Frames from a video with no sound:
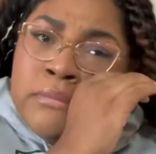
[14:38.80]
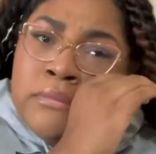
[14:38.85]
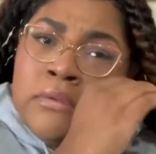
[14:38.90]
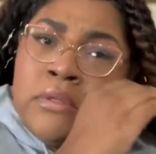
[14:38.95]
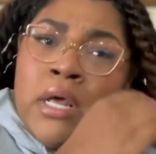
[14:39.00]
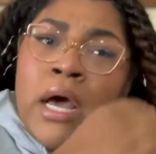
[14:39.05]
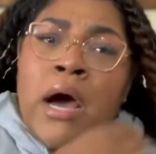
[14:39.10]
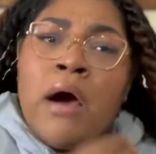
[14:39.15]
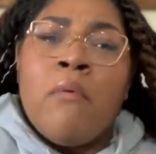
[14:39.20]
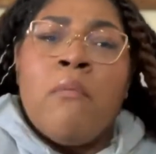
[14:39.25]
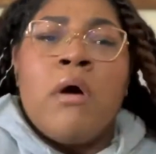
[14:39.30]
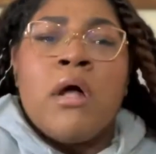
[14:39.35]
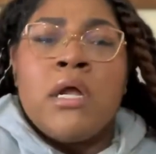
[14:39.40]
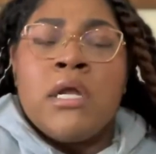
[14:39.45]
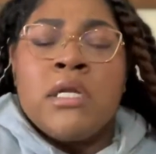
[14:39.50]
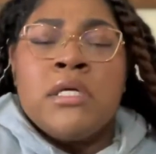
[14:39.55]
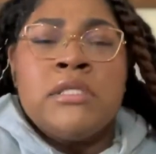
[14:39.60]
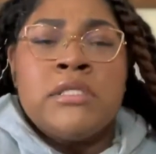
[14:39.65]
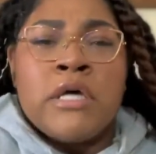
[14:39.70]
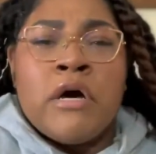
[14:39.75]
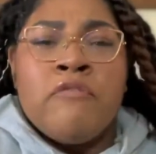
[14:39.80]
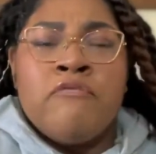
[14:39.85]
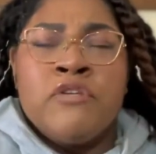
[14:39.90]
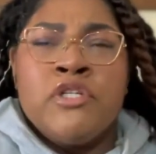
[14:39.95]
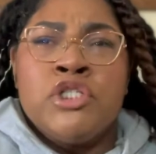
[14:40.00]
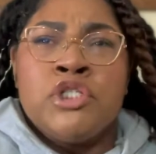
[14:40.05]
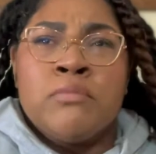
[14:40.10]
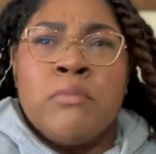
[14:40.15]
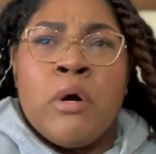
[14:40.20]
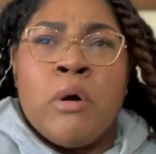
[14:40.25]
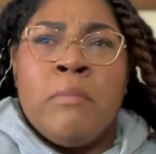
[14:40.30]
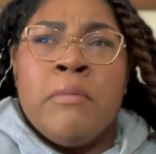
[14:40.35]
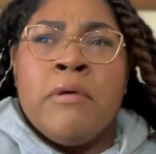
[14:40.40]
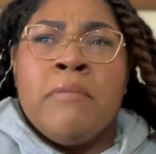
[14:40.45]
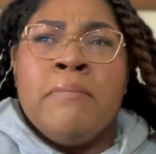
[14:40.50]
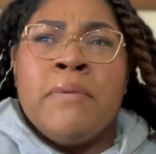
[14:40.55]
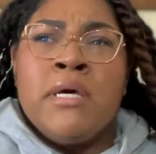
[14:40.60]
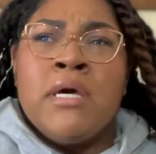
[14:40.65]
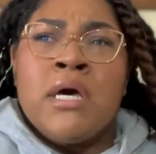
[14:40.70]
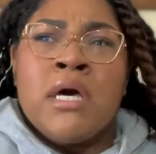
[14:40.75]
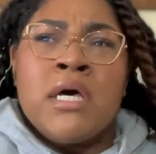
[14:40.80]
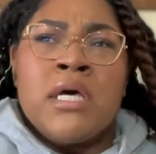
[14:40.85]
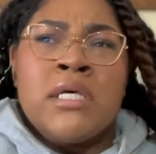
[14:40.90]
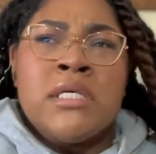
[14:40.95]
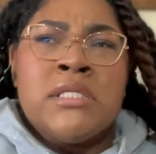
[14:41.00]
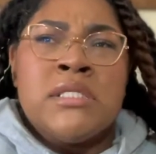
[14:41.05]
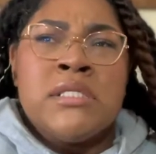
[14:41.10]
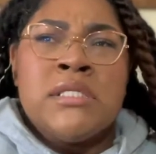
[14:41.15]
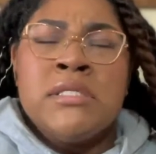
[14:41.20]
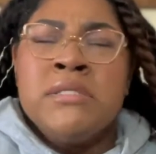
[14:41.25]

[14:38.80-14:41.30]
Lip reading: I wanted a selfish moment because